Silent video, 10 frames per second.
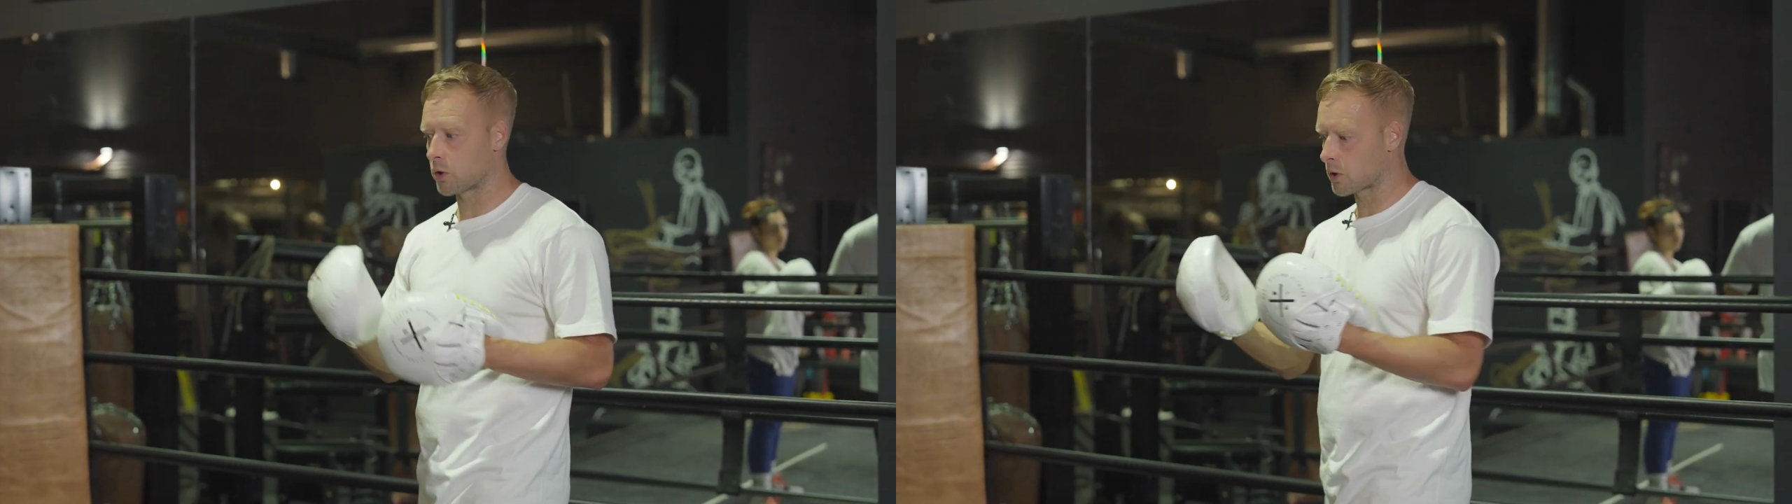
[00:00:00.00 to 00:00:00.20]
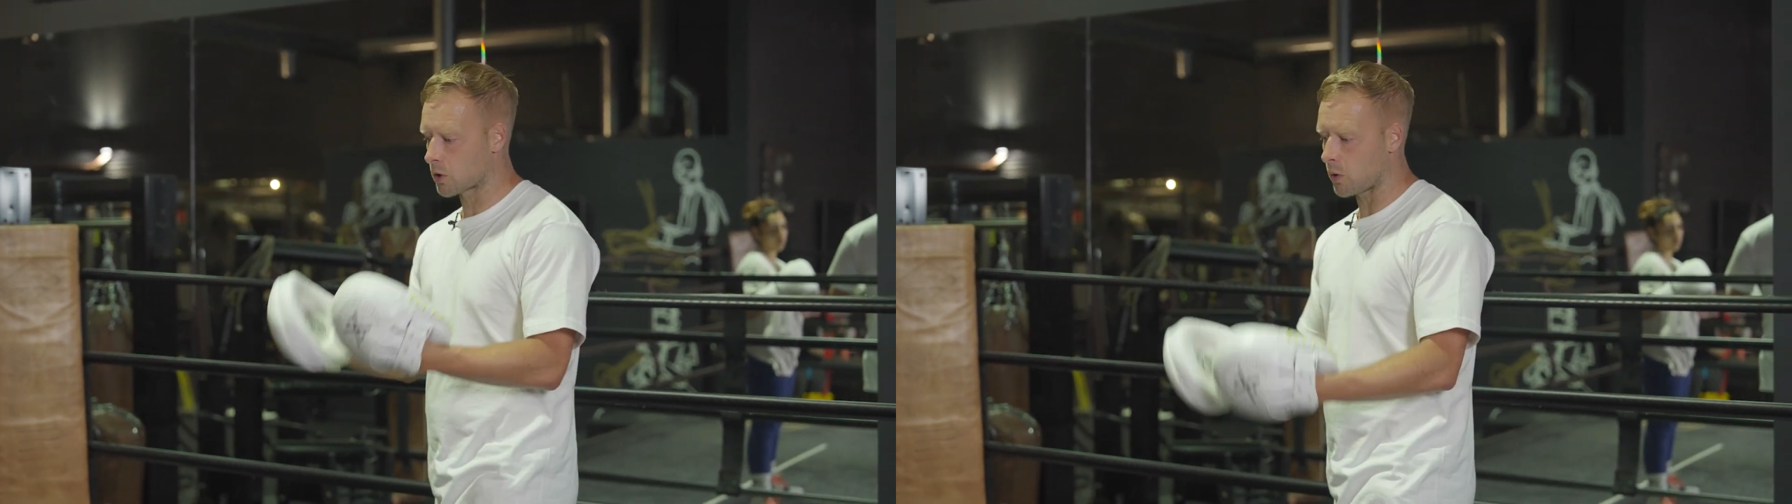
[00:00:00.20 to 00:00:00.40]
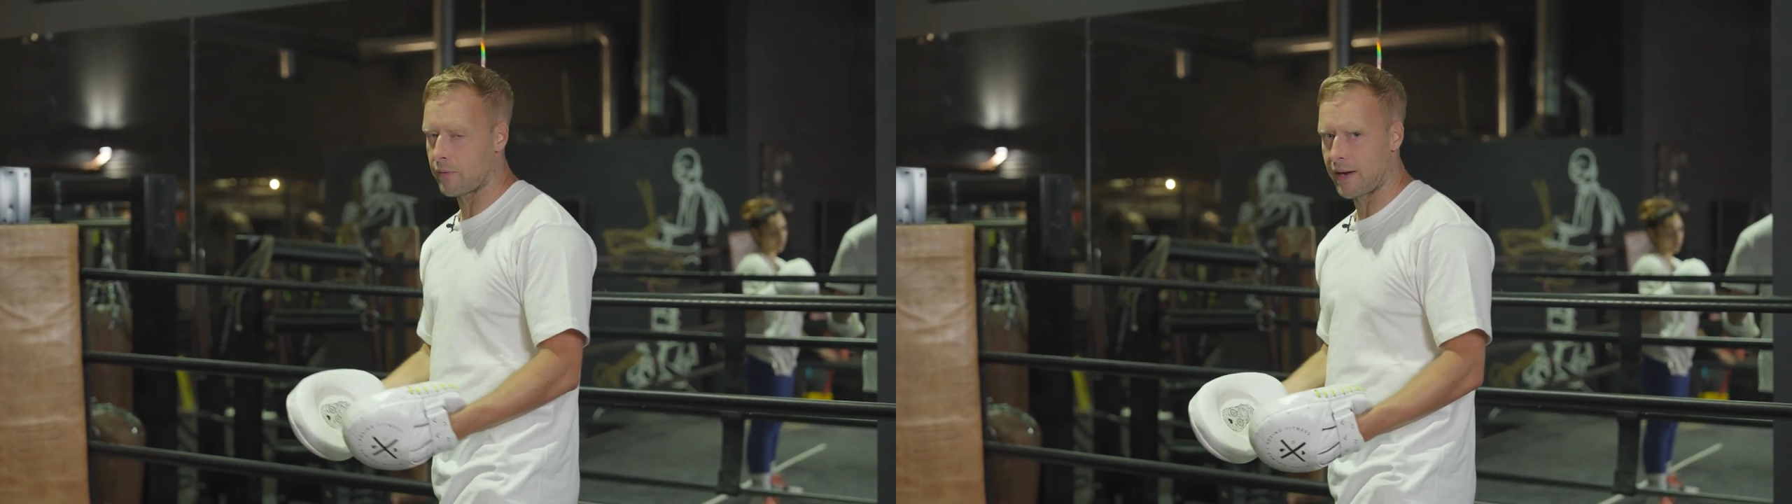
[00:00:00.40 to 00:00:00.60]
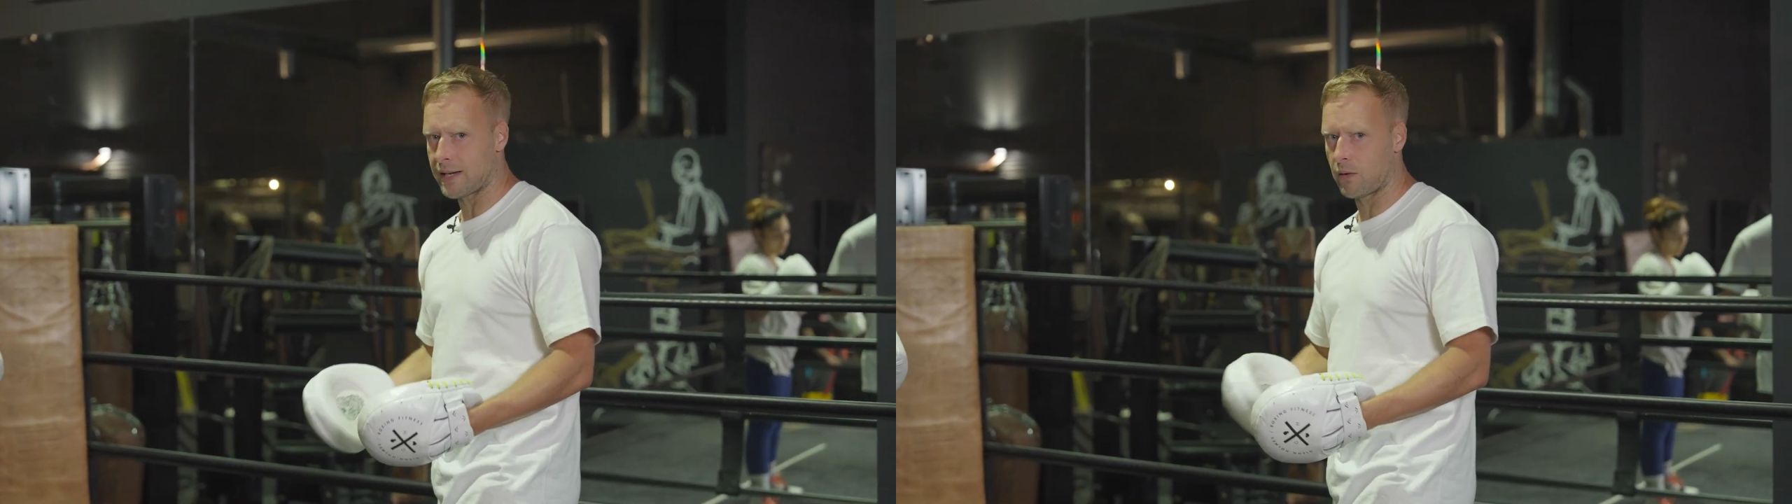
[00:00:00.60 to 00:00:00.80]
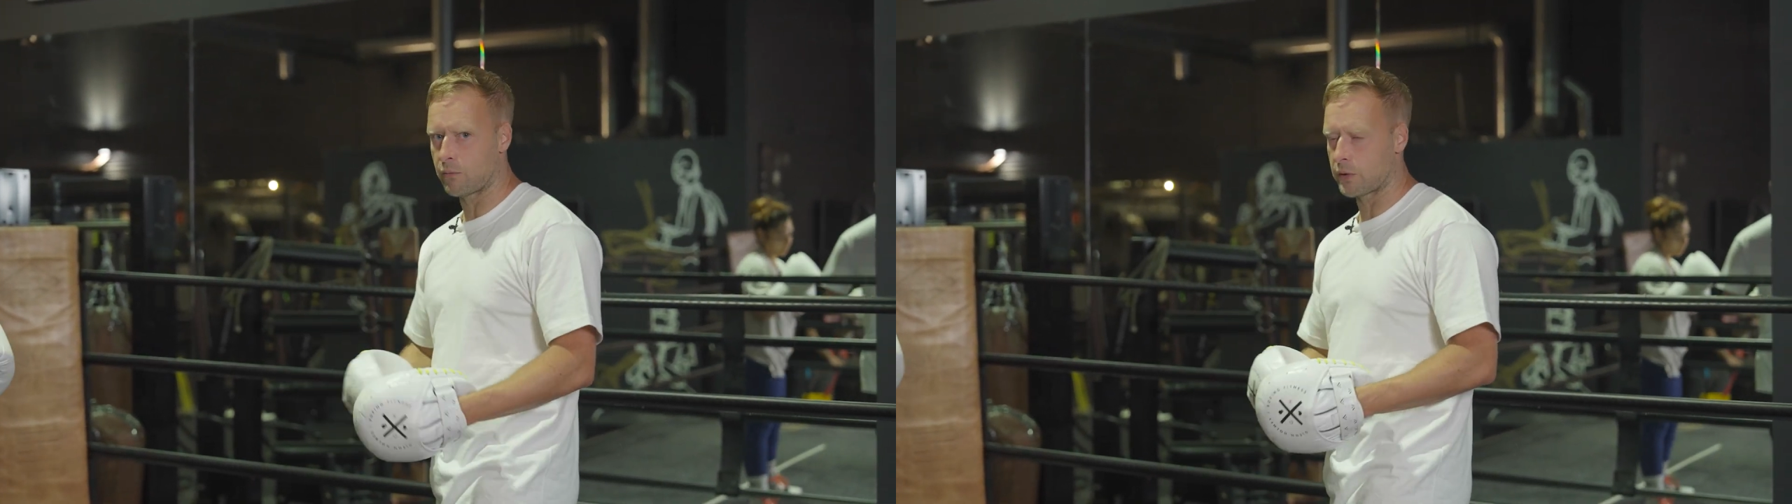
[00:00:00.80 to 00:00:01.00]
I'm going to slow it right
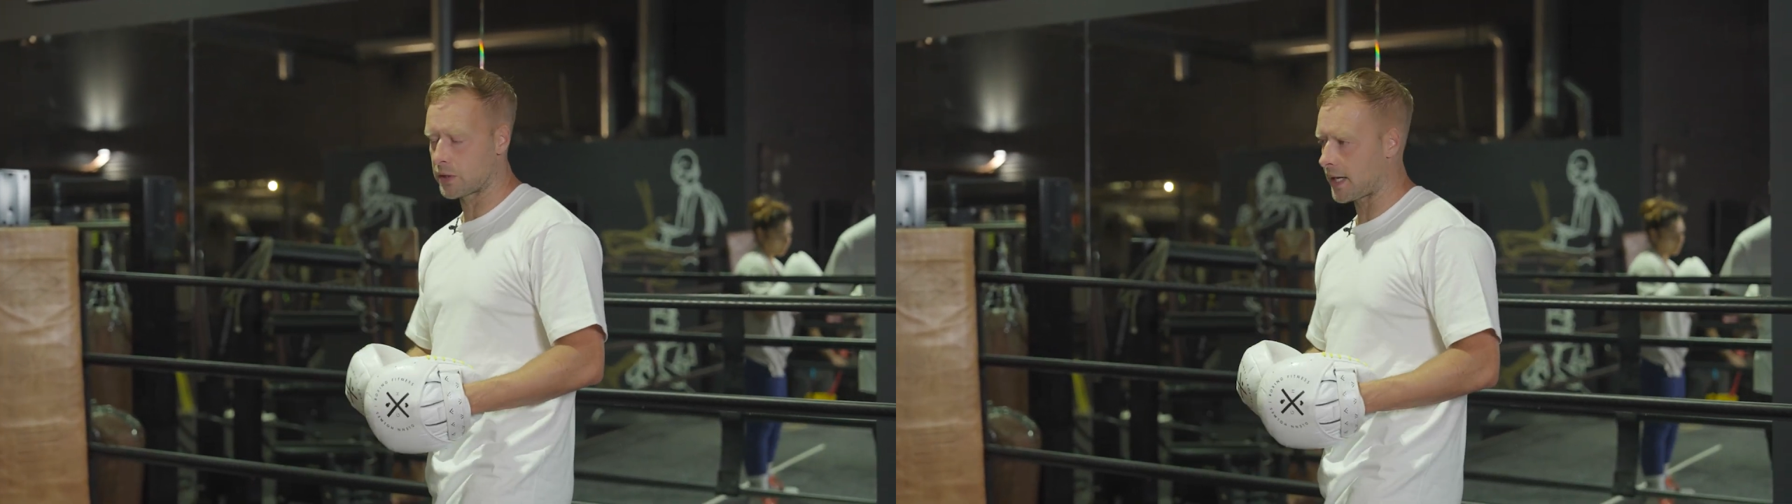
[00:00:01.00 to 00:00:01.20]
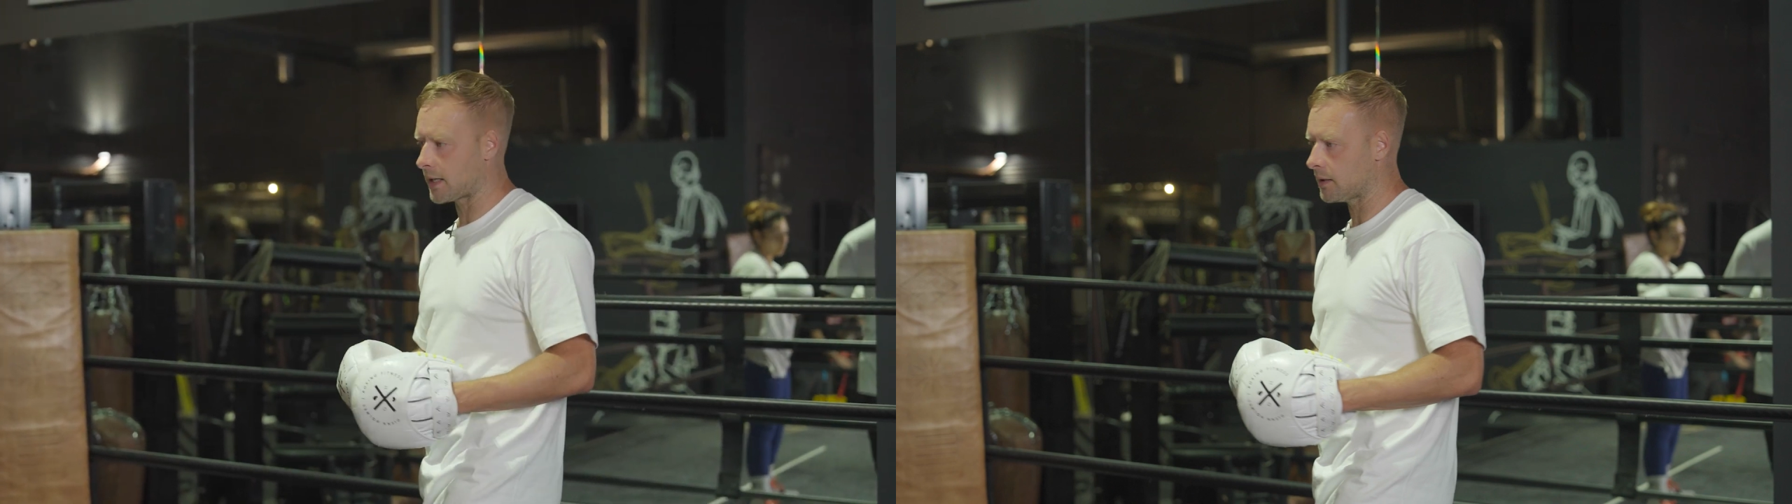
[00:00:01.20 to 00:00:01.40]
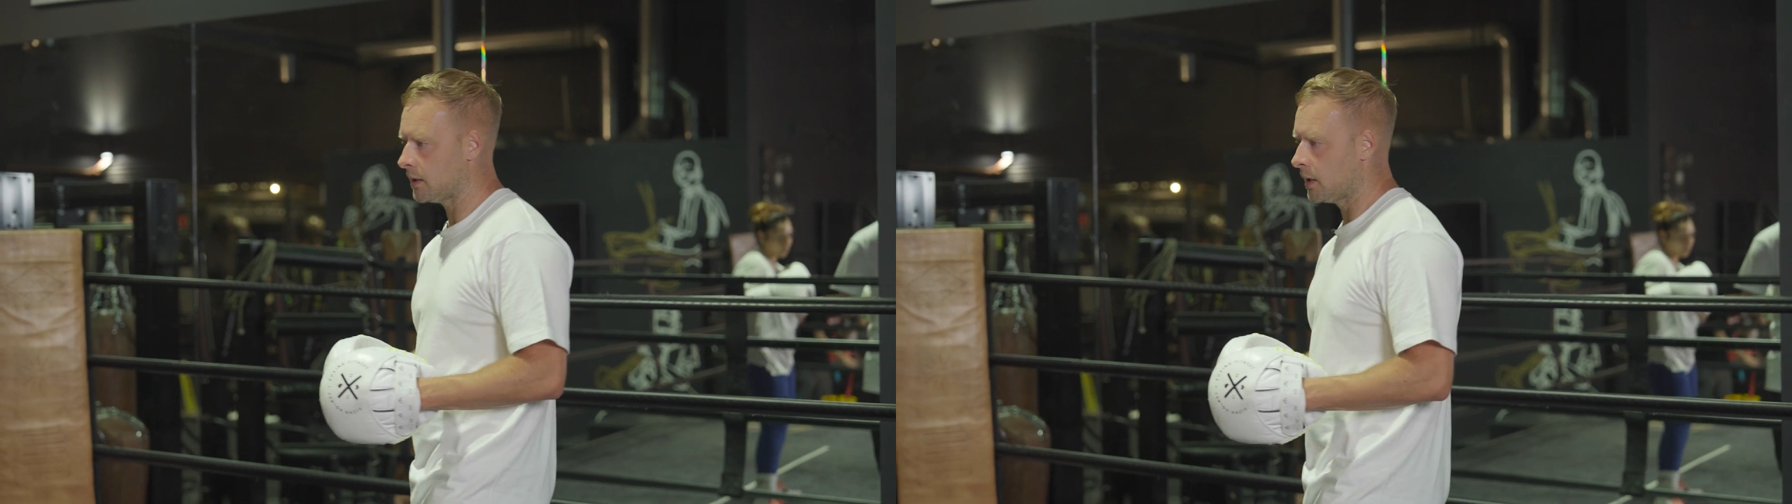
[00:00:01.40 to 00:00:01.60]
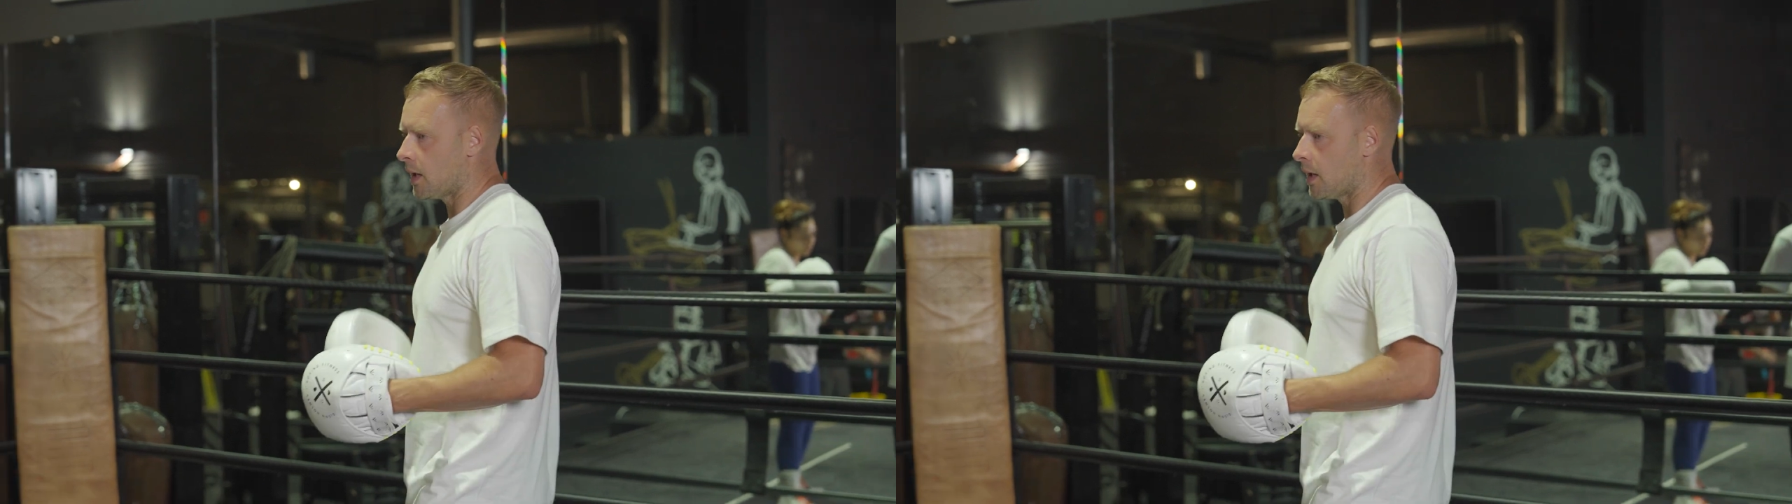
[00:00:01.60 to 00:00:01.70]
down for a second,